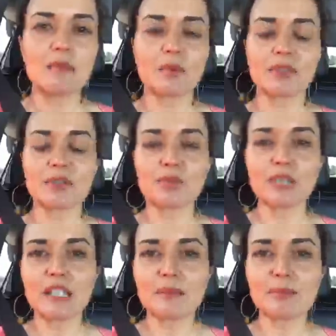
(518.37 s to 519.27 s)
But what they're
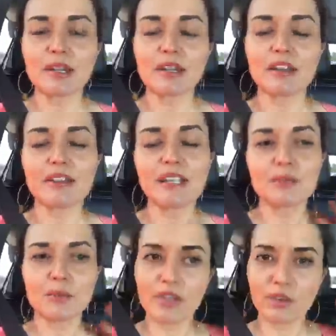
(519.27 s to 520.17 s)
really, and
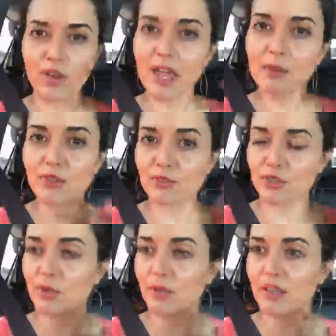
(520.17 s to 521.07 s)
that's in their head what they're
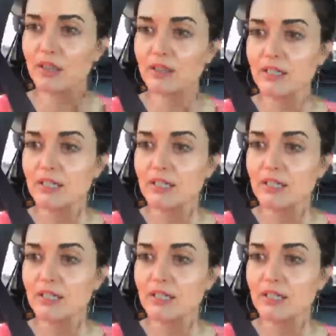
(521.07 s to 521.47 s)
doing.